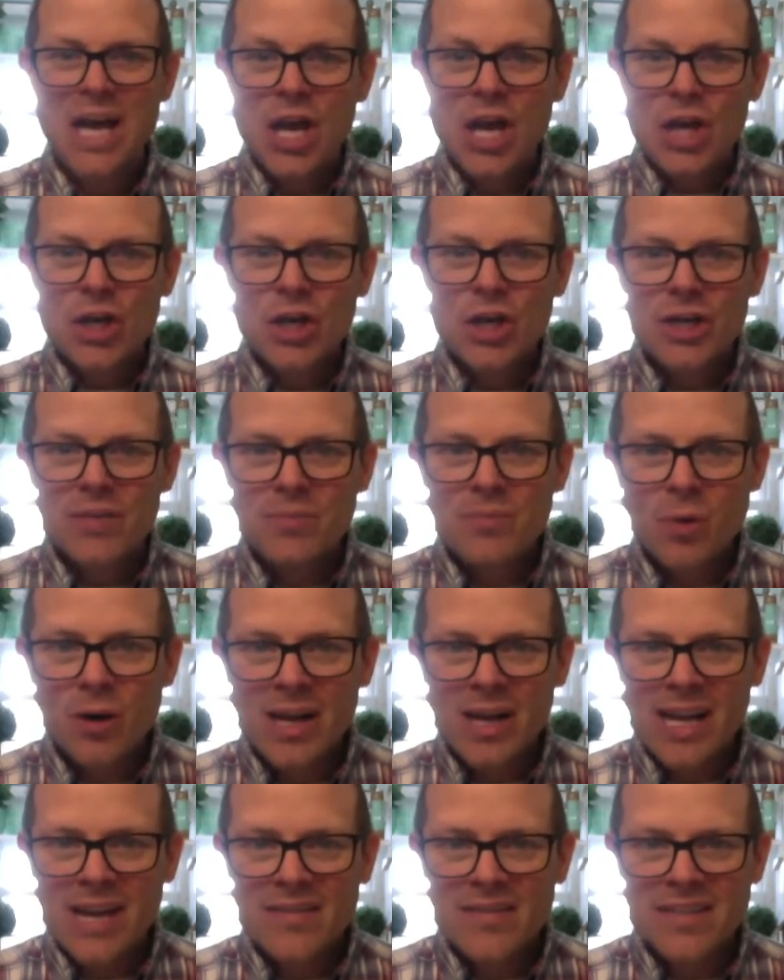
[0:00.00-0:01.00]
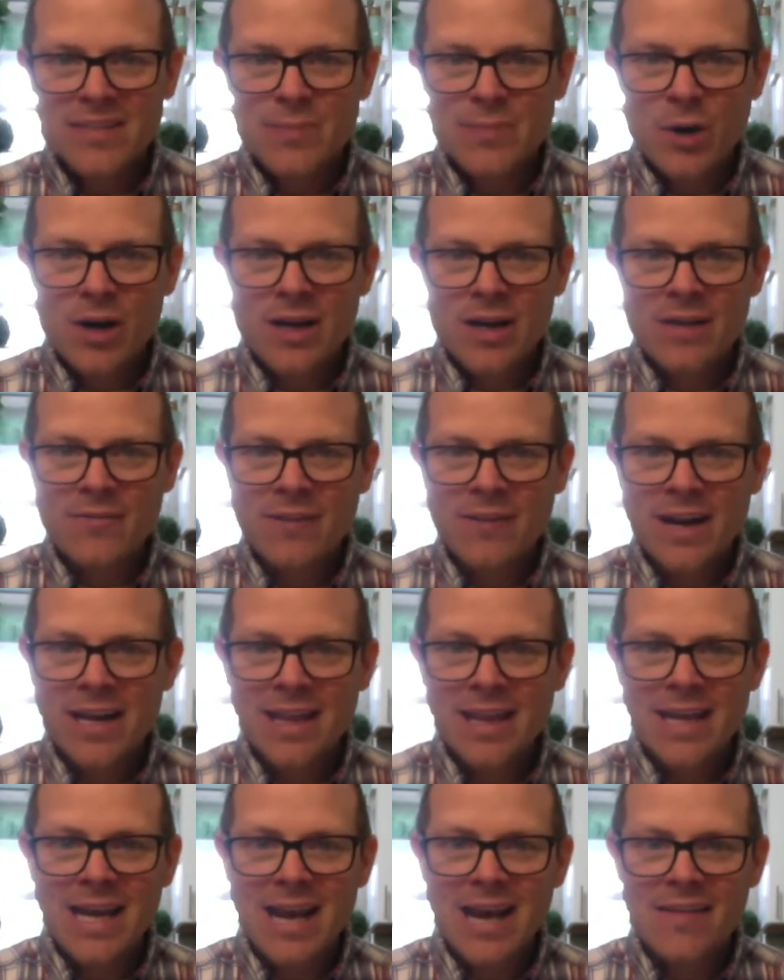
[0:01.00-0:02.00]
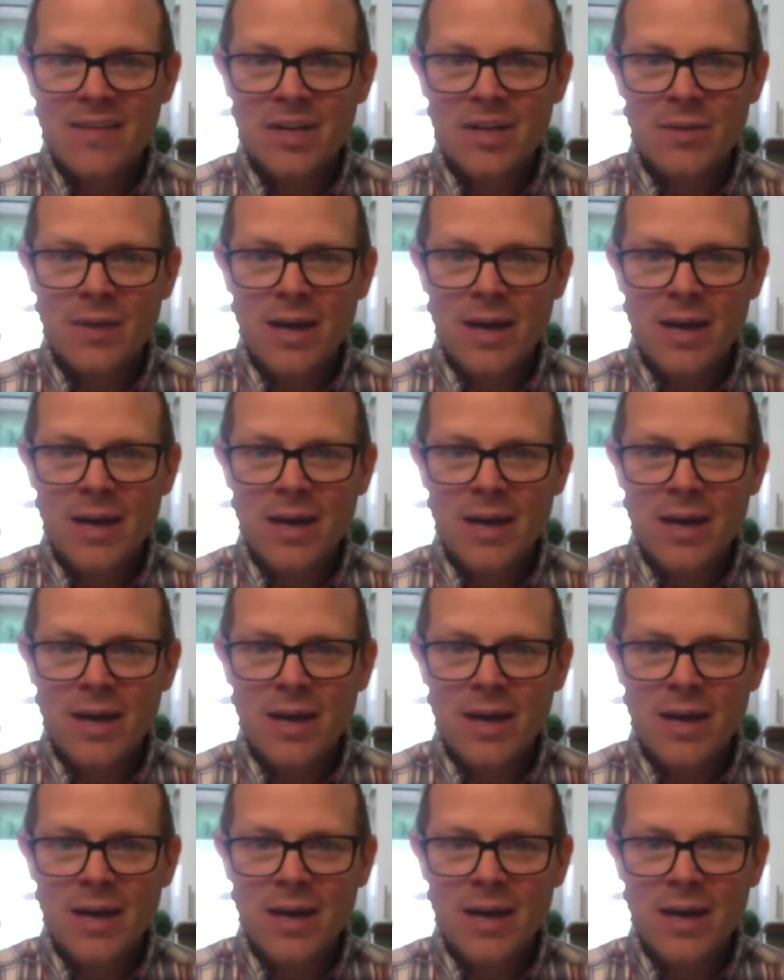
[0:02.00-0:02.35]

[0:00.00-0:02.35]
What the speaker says: Good morning, Evans Park and Franklin Avenue,